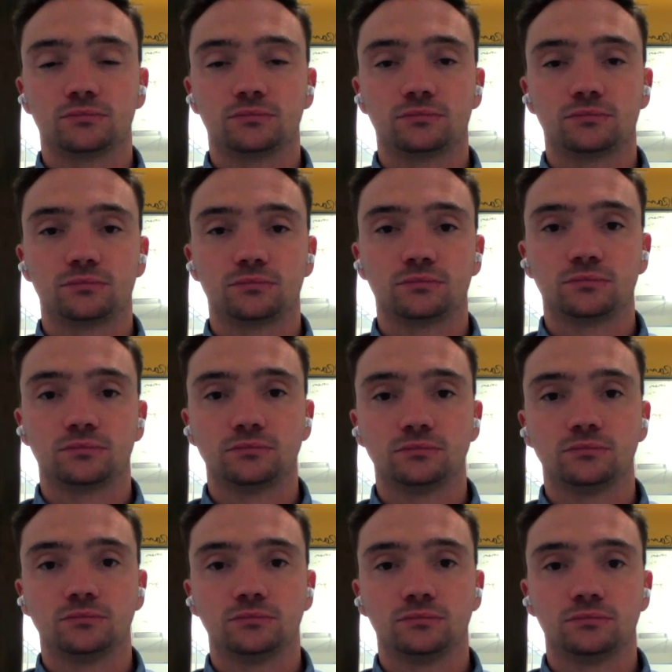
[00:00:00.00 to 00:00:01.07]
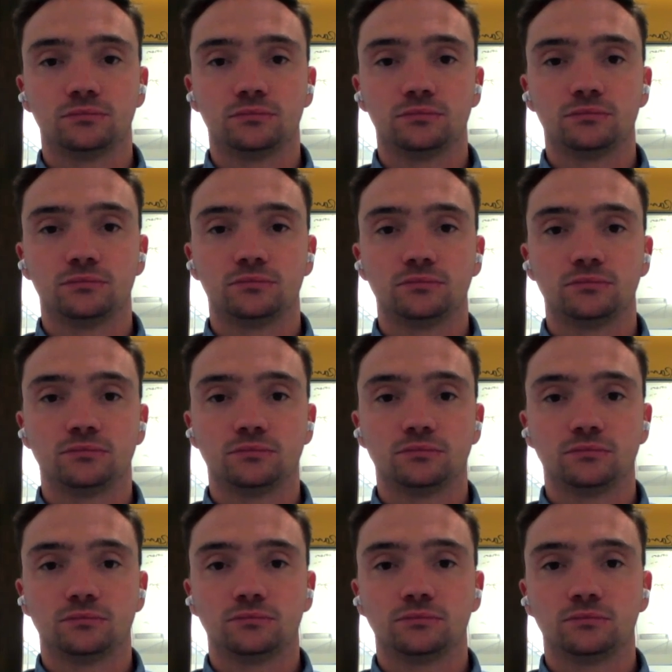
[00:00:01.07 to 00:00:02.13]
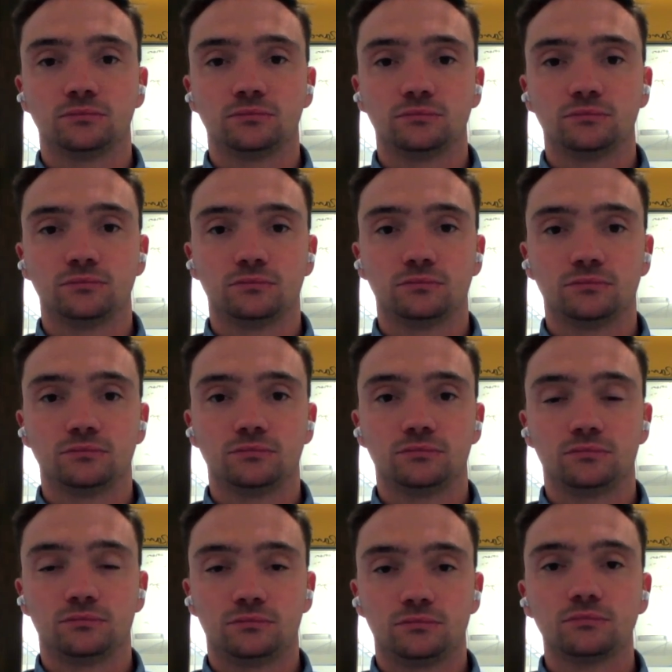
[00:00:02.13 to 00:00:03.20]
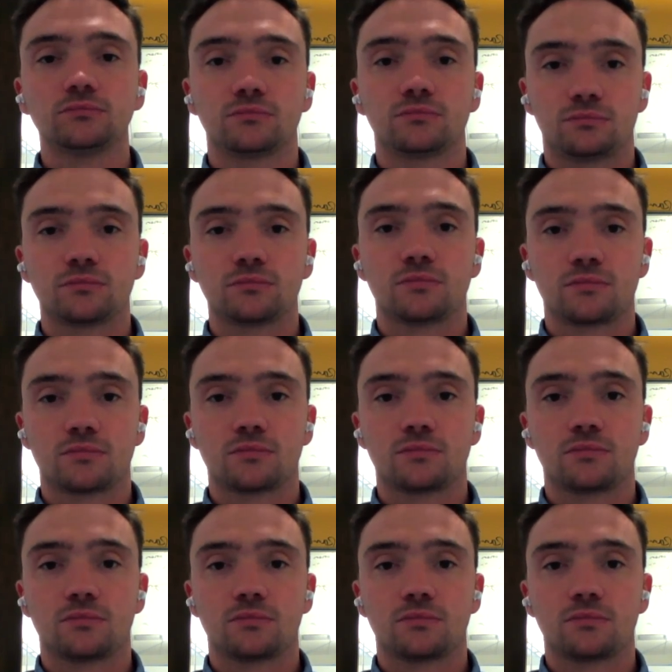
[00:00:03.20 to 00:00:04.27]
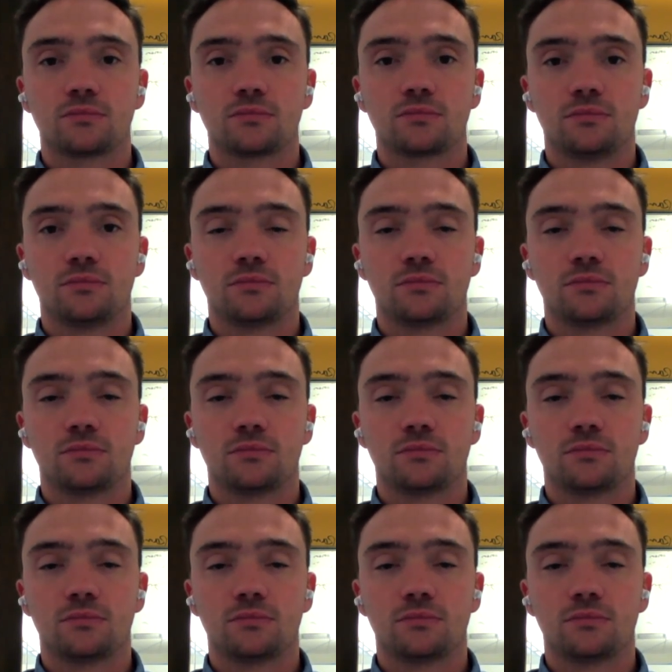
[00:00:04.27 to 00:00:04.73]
[no speech]